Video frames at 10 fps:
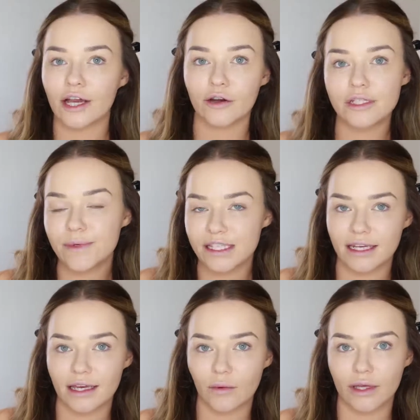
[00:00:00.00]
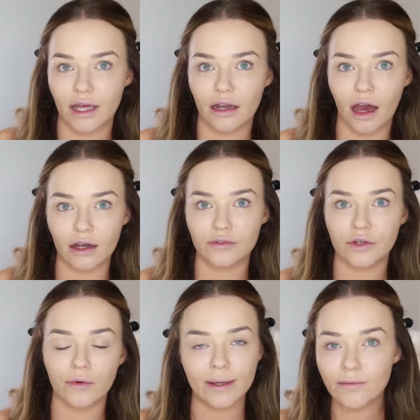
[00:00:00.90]
I'm going to be sticking with a lot
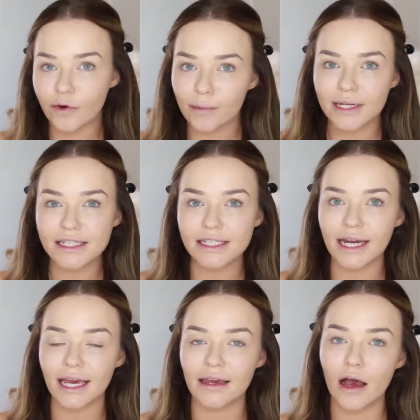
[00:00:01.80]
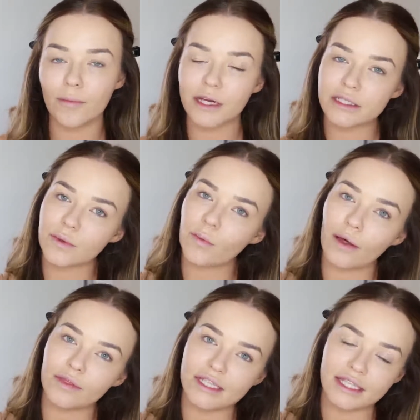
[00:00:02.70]
of cream formulas today because we
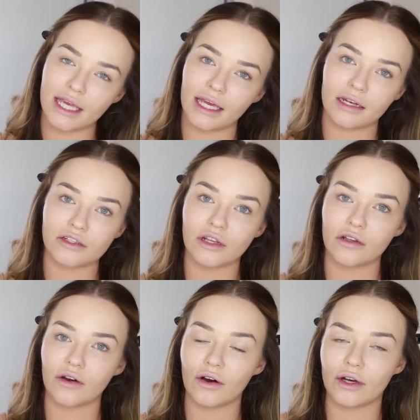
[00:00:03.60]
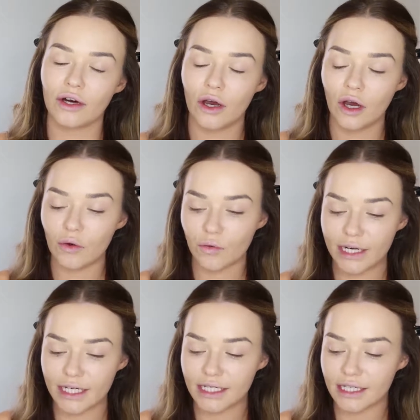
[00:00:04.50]
want the skin to look
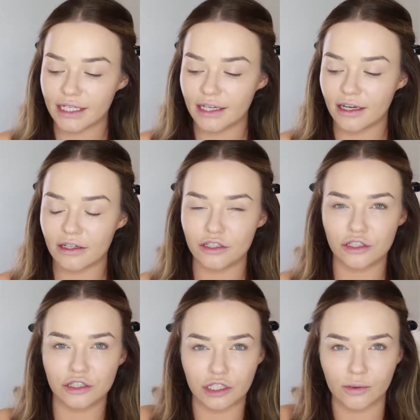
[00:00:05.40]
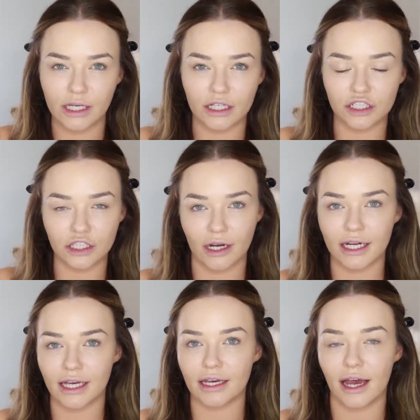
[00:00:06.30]
really dewy and
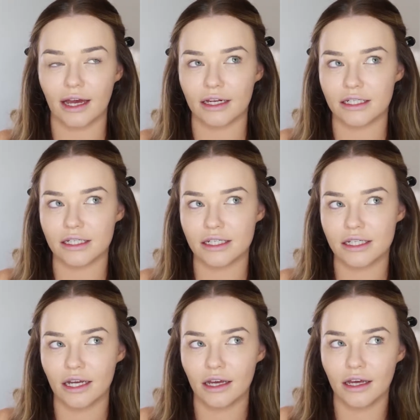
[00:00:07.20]
shiny and